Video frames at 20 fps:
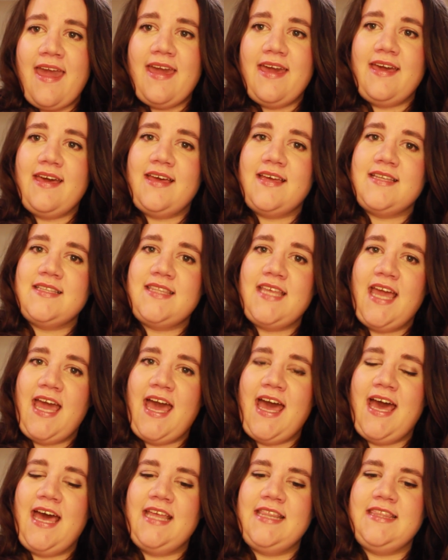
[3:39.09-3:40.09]
And they
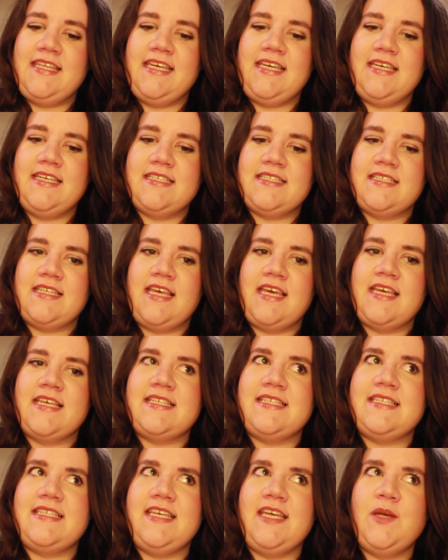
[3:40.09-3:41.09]
had these
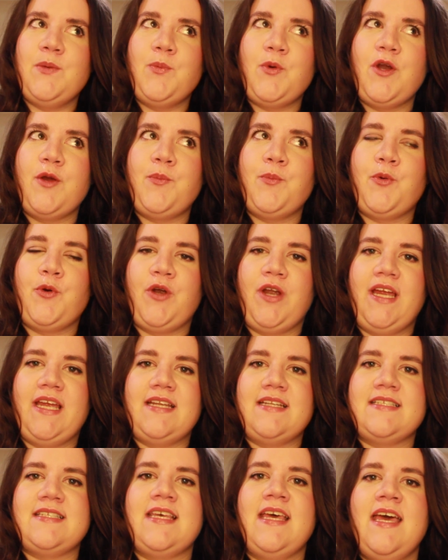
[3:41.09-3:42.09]
zebra
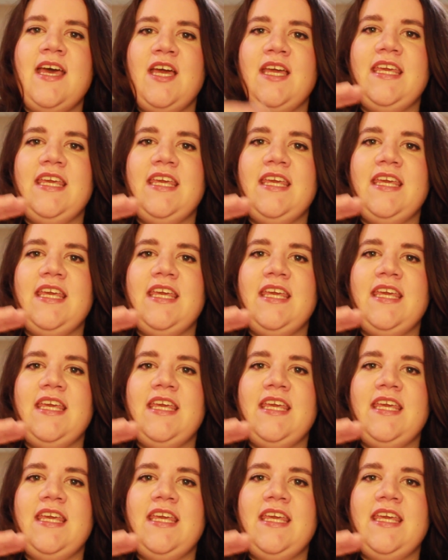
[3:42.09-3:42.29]
print